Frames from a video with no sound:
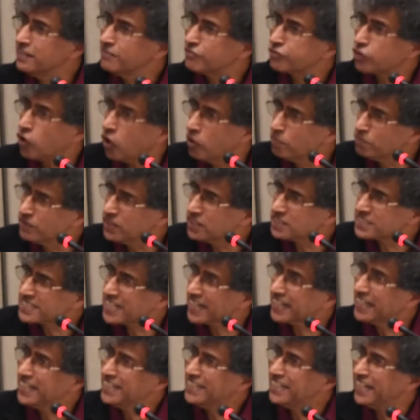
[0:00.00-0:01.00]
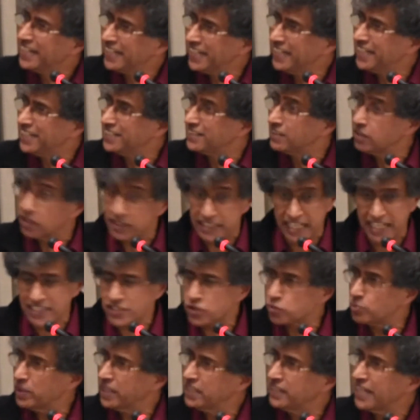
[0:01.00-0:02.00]
from the second decade,
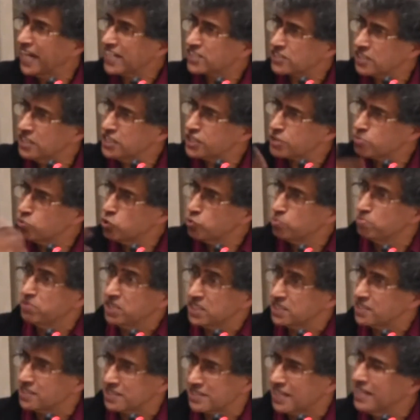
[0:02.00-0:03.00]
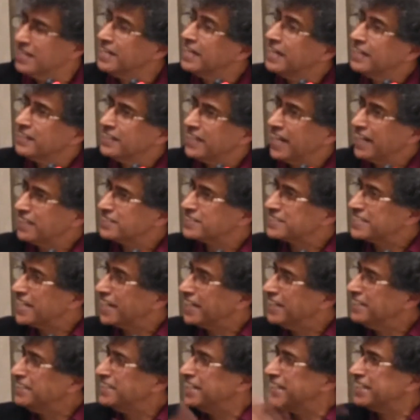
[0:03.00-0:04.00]
that's when nationalist movement is, in that
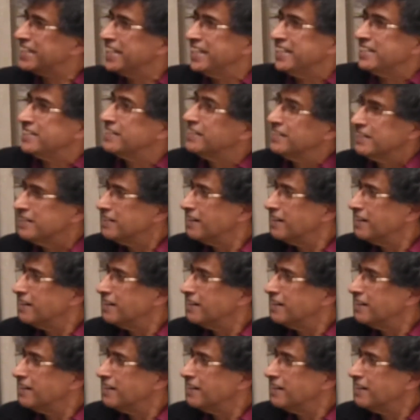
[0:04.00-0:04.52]
second decade